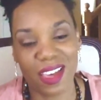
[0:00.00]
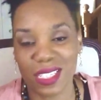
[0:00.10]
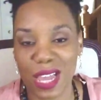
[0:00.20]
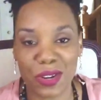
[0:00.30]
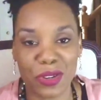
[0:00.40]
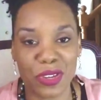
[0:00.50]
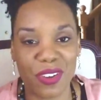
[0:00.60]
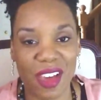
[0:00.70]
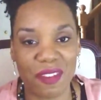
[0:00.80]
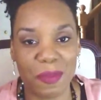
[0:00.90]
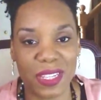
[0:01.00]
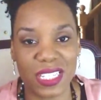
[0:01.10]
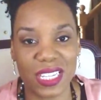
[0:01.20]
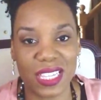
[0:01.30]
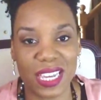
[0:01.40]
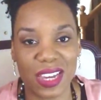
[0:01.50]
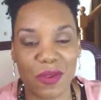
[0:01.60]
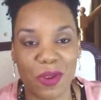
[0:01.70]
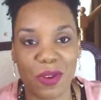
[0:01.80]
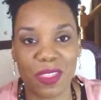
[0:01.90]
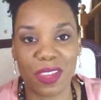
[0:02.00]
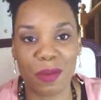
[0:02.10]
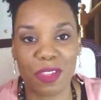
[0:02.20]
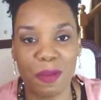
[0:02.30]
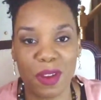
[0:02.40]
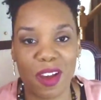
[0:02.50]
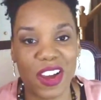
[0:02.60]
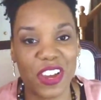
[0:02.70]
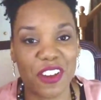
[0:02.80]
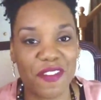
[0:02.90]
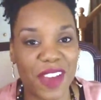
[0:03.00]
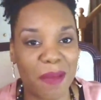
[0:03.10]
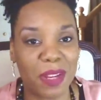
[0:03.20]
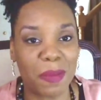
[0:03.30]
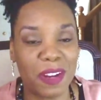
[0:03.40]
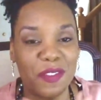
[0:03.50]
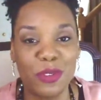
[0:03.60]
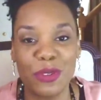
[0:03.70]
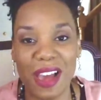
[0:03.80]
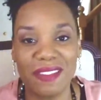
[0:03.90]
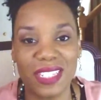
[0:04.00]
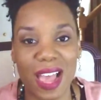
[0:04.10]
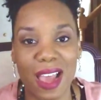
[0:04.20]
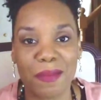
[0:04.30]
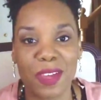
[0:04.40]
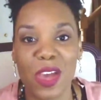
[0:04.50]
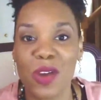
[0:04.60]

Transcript: because I know you have a busy thing going on there with your blog and your family, but if you do have time,